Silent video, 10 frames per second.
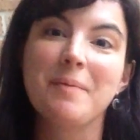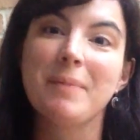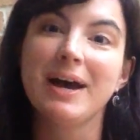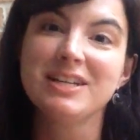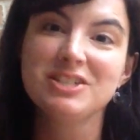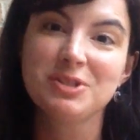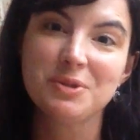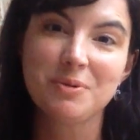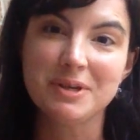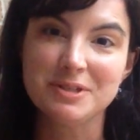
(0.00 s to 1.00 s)
my
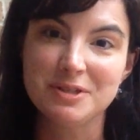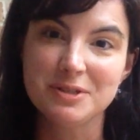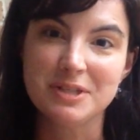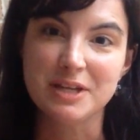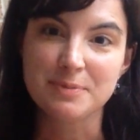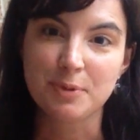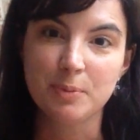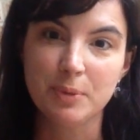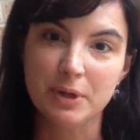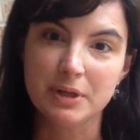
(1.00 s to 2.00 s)
children were introduced to
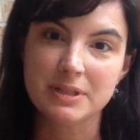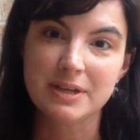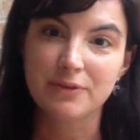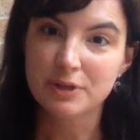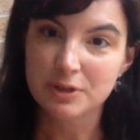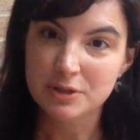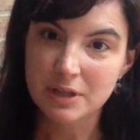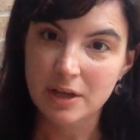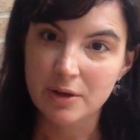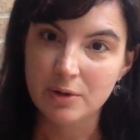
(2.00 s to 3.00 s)
Usborne Books several years
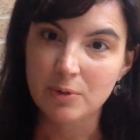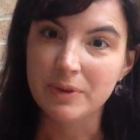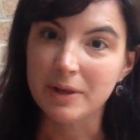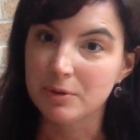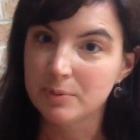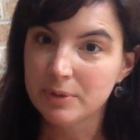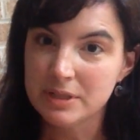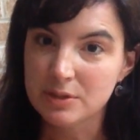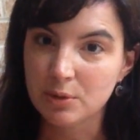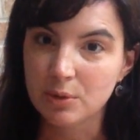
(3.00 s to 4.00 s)
ago when they were in
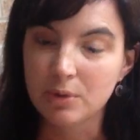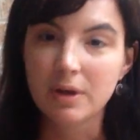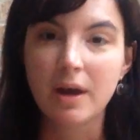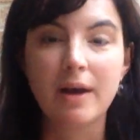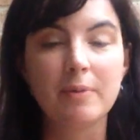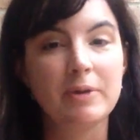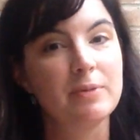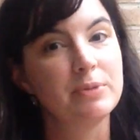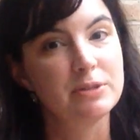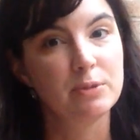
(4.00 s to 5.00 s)
preschool. We had a
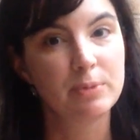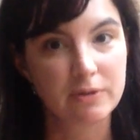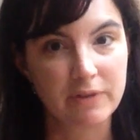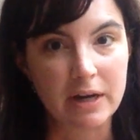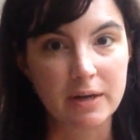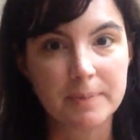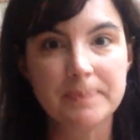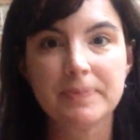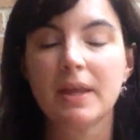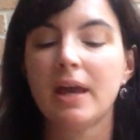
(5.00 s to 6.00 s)
preschool book fair
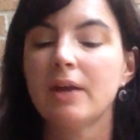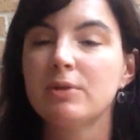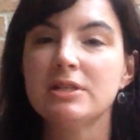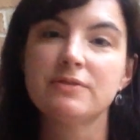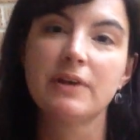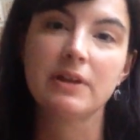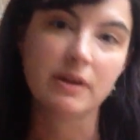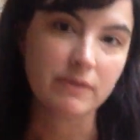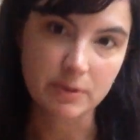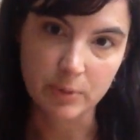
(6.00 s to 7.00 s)
and we just fell in
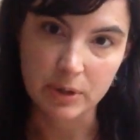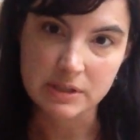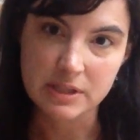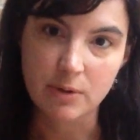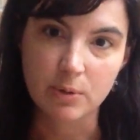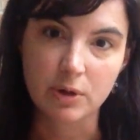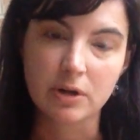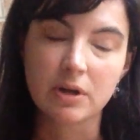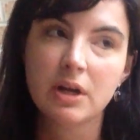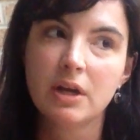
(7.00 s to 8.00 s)
love with the books. They
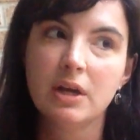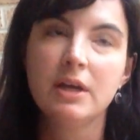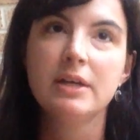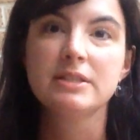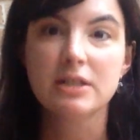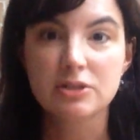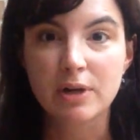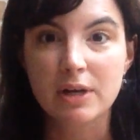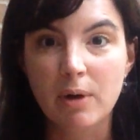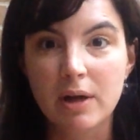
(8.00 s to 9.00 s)
were such
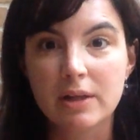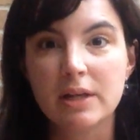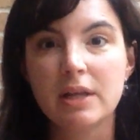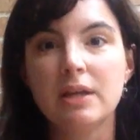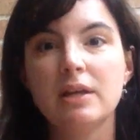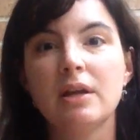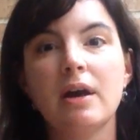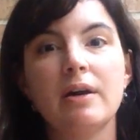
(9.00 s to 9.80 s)
great quality.